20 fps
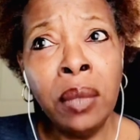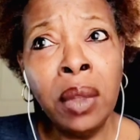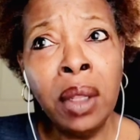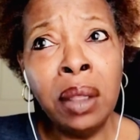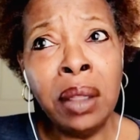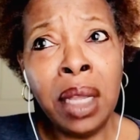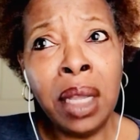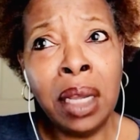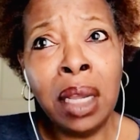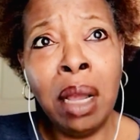
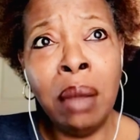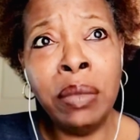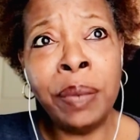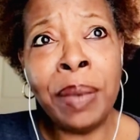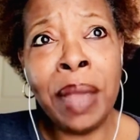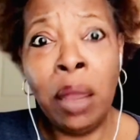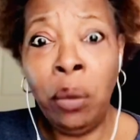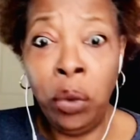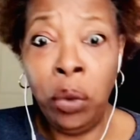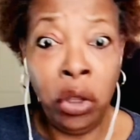that comes
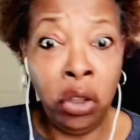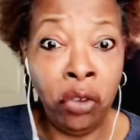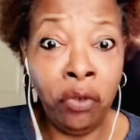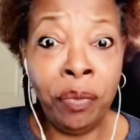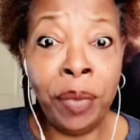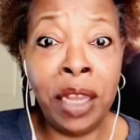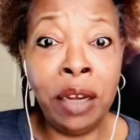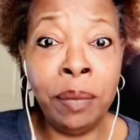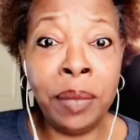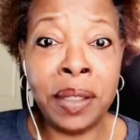back when you've
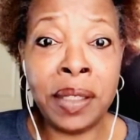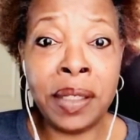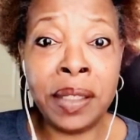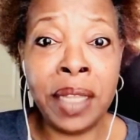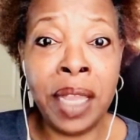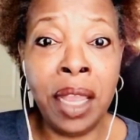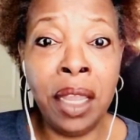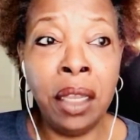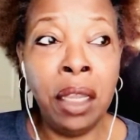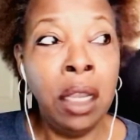made a
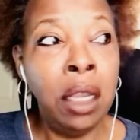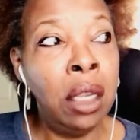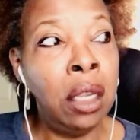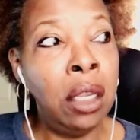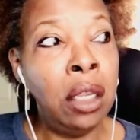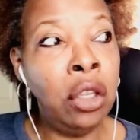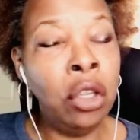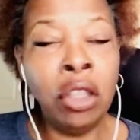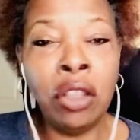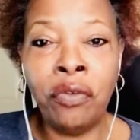mistake.
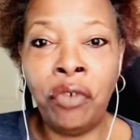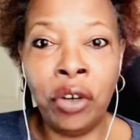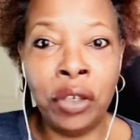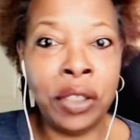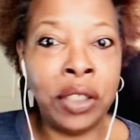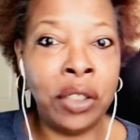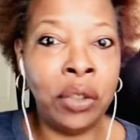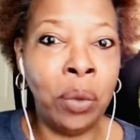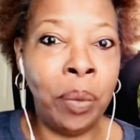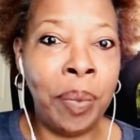You're the
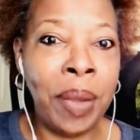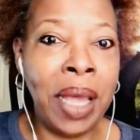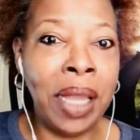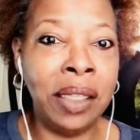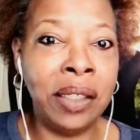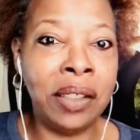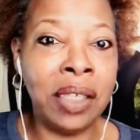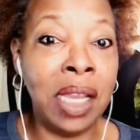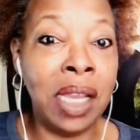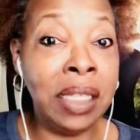first to
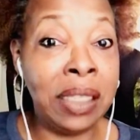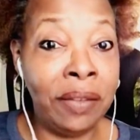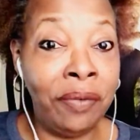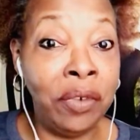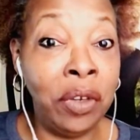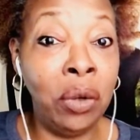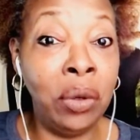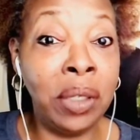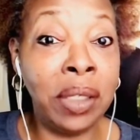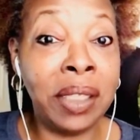apologize. I've
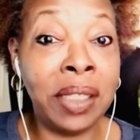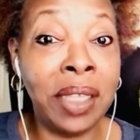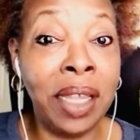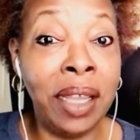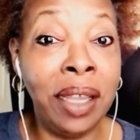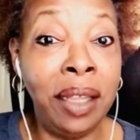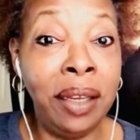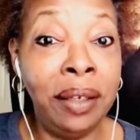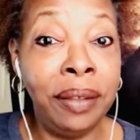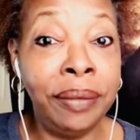noticed
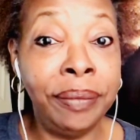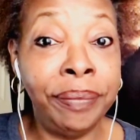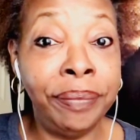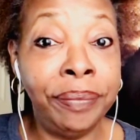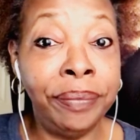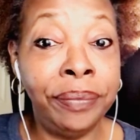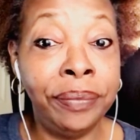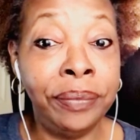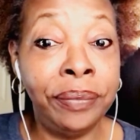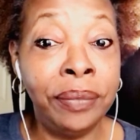that.
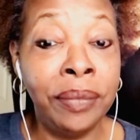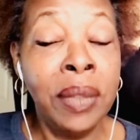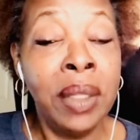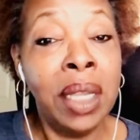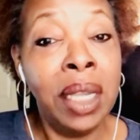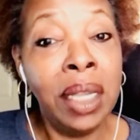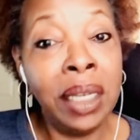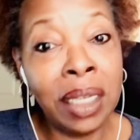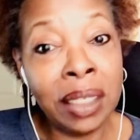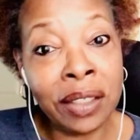
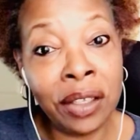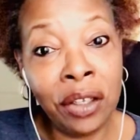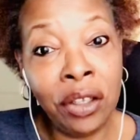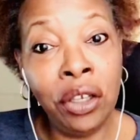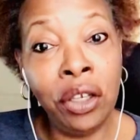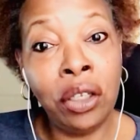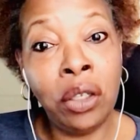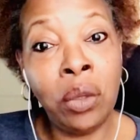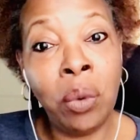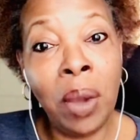And that's a
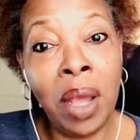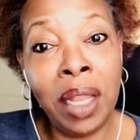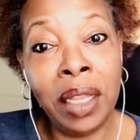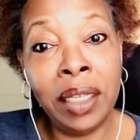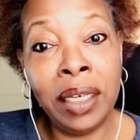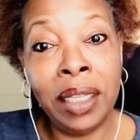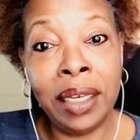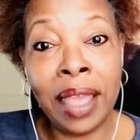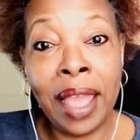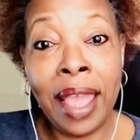good
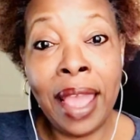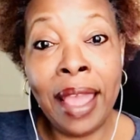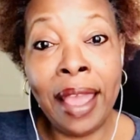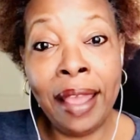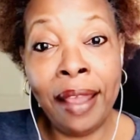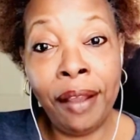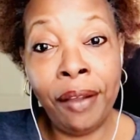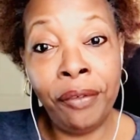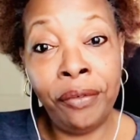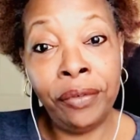quality to
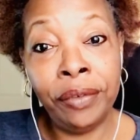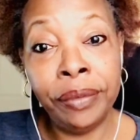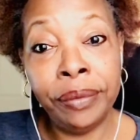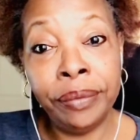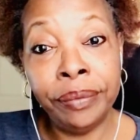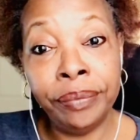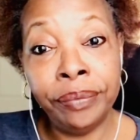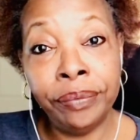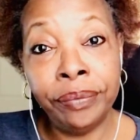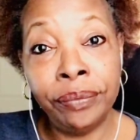have.
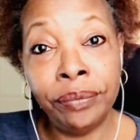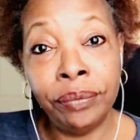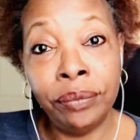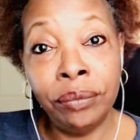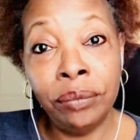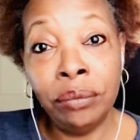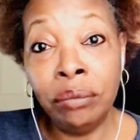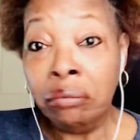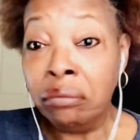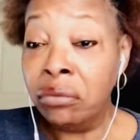
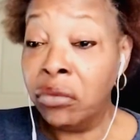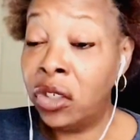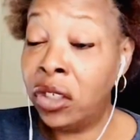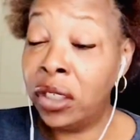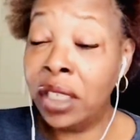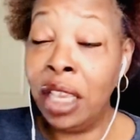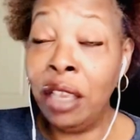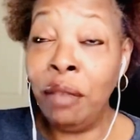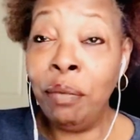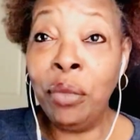
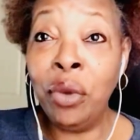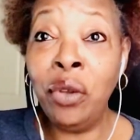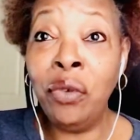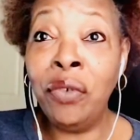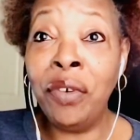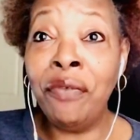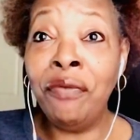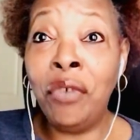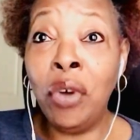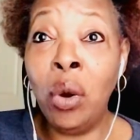Just keep
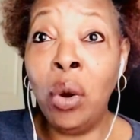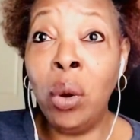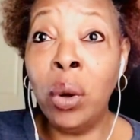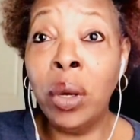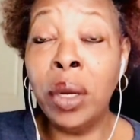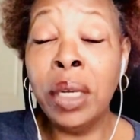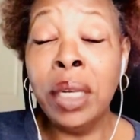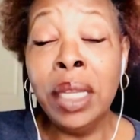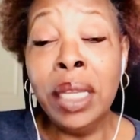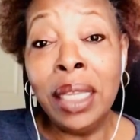moving
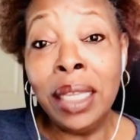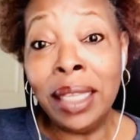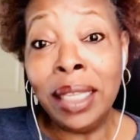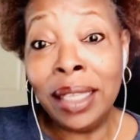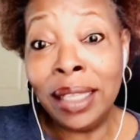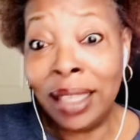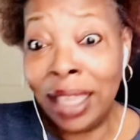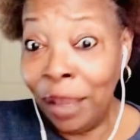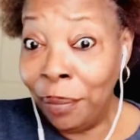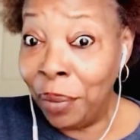forward.
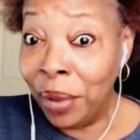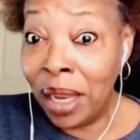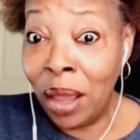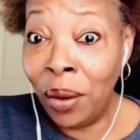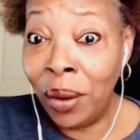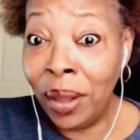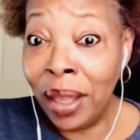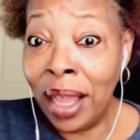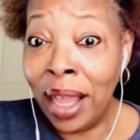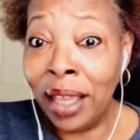Keep
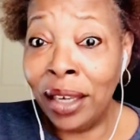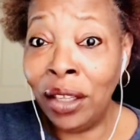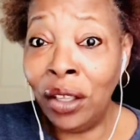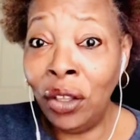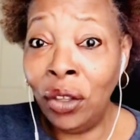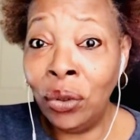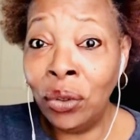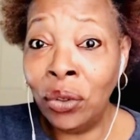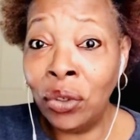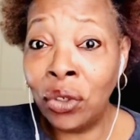allowing God to
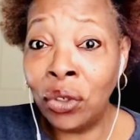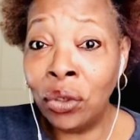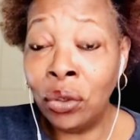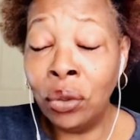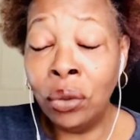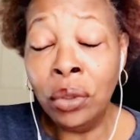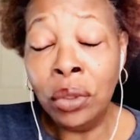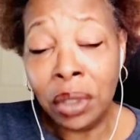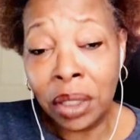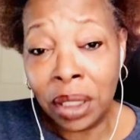use
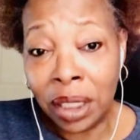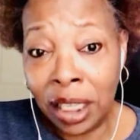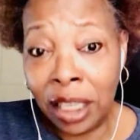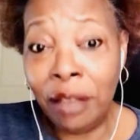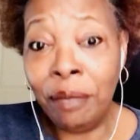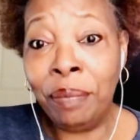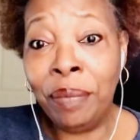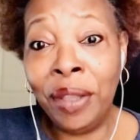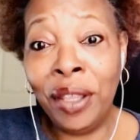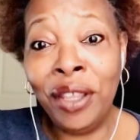you.
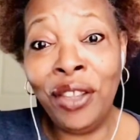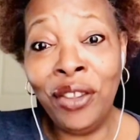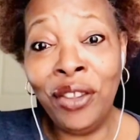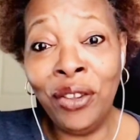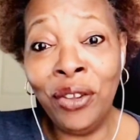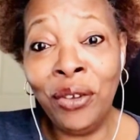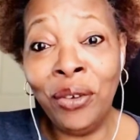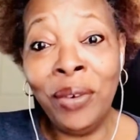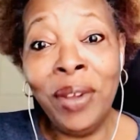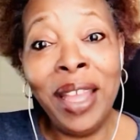Keep being
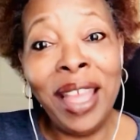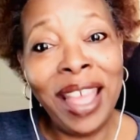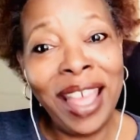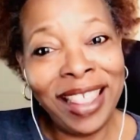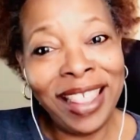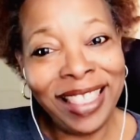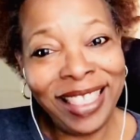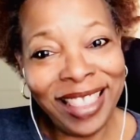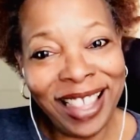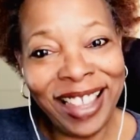you.
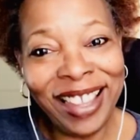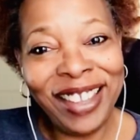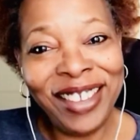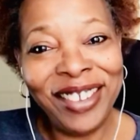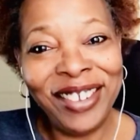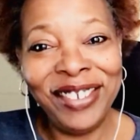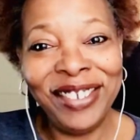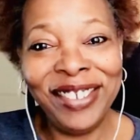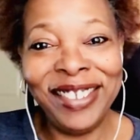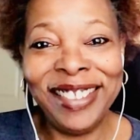And thank you.